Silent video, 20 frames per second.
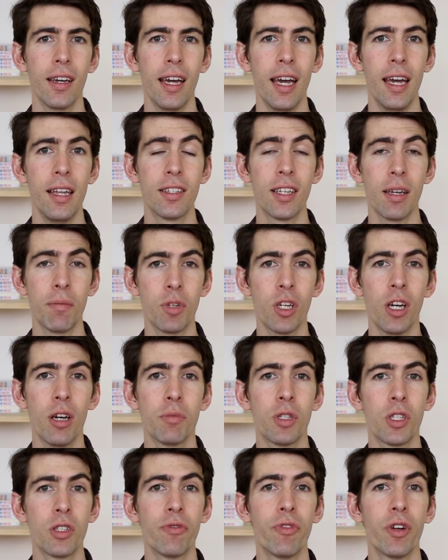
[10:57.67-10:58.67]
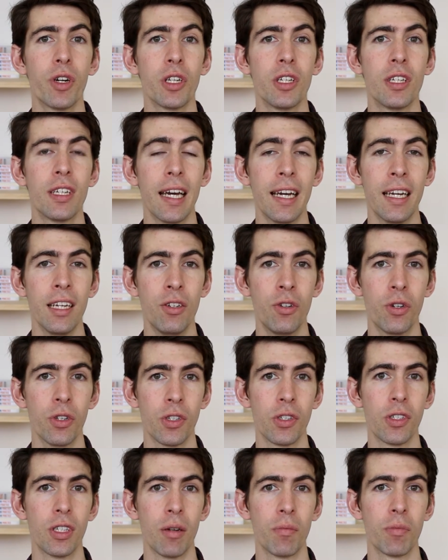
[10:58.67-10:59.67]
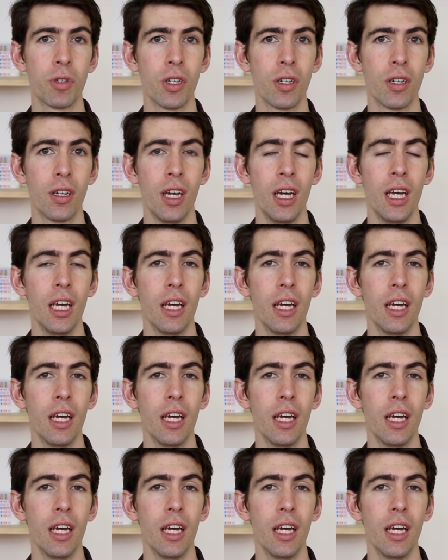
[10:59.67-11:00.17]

And sometimes it's a very dangerous assumption.